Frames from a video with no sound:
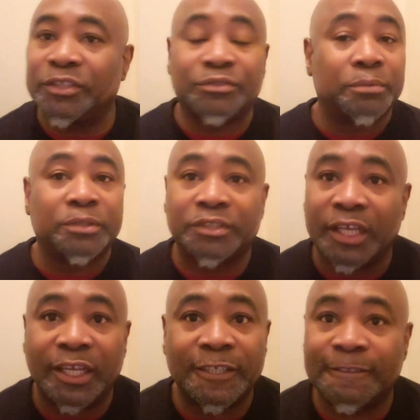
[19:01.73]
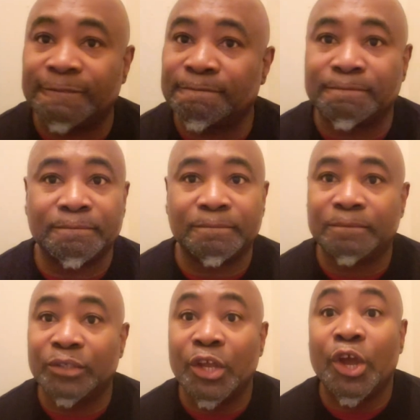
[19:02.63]
The scripture says,
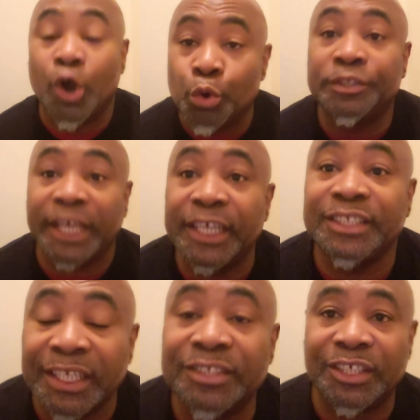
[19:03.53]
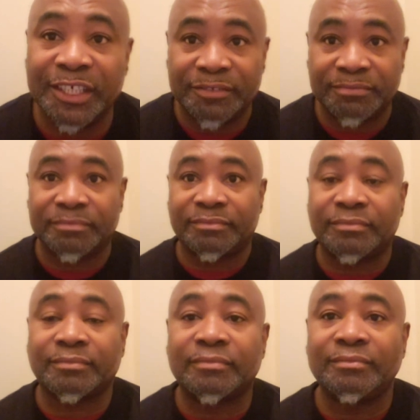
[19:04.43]
"Oh, taste and see
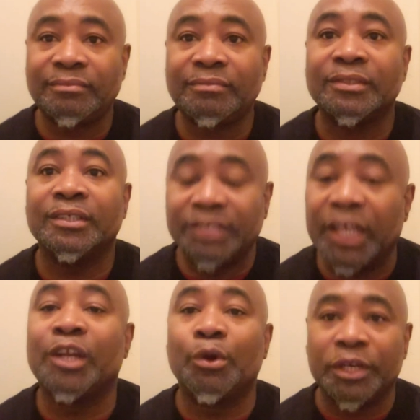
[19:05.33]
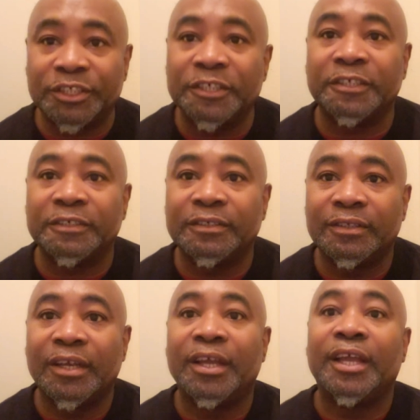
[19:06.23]
that the Lord is good."
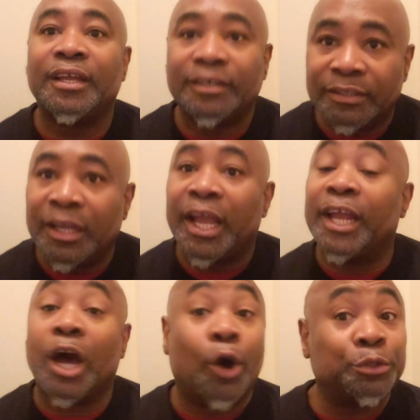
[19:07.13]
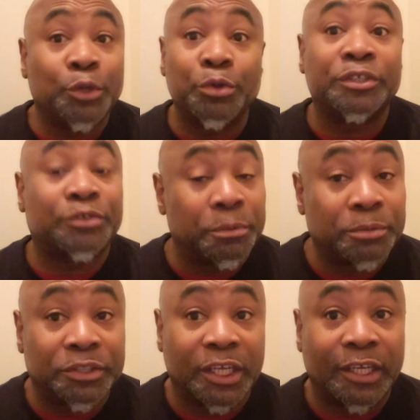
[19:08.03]
And also the
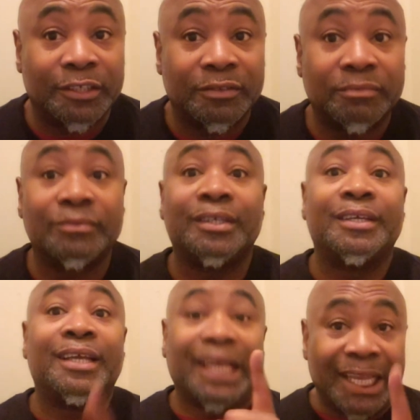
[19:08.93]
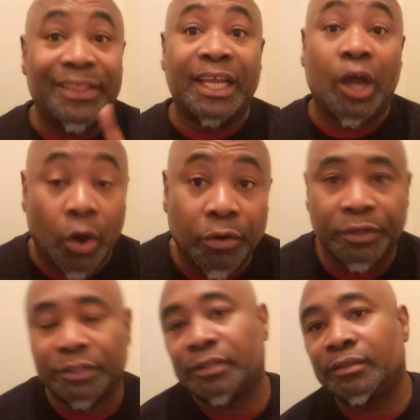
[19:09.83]
scripture says, "He that
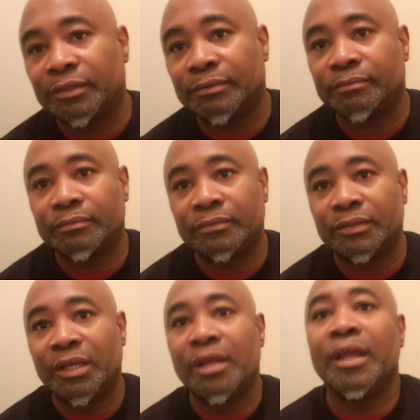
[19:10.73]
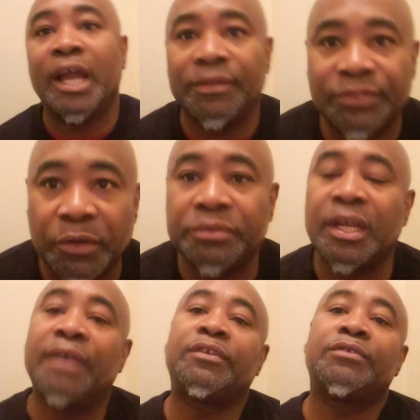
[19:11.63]
hungers and thirsts
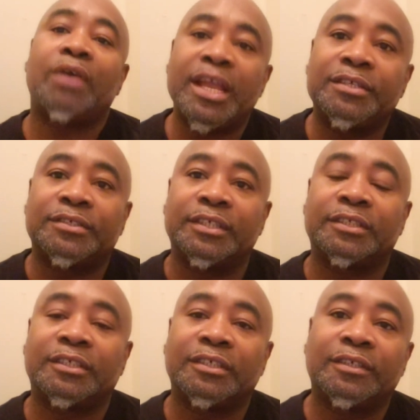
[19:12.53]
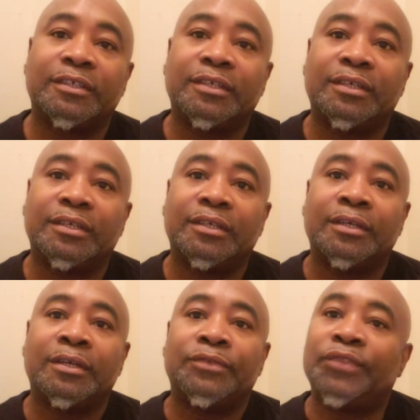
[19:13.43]
after righteousness,
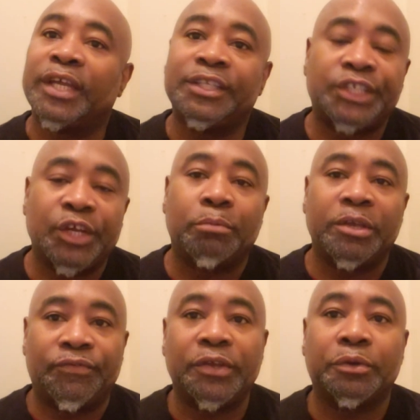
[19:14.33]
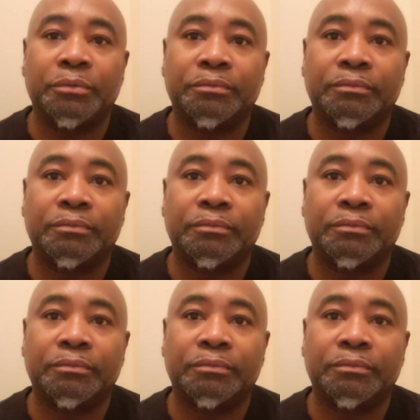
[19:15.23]
they shall be filled."